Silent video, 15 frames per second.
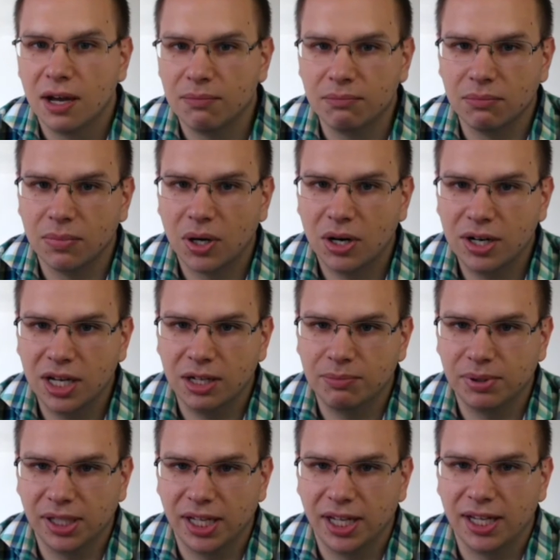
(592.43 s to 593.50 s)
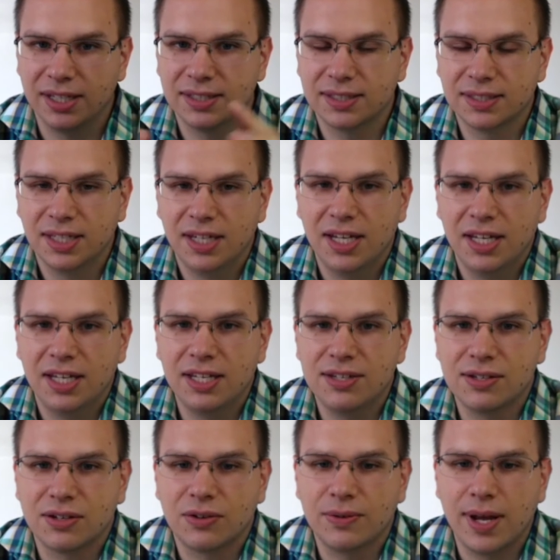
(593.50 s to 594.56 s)
marketplace
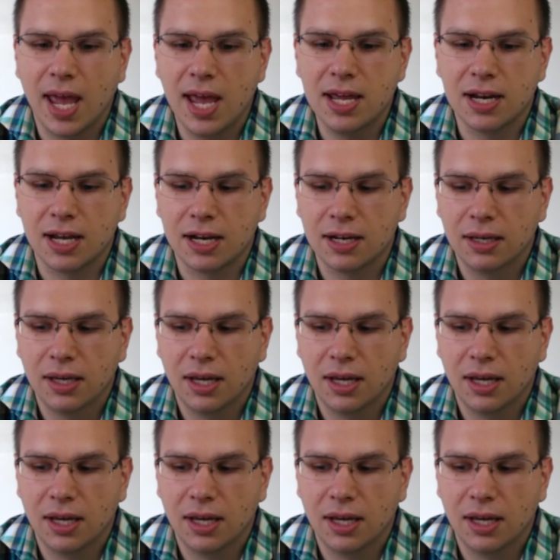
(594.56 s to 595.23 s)
is created,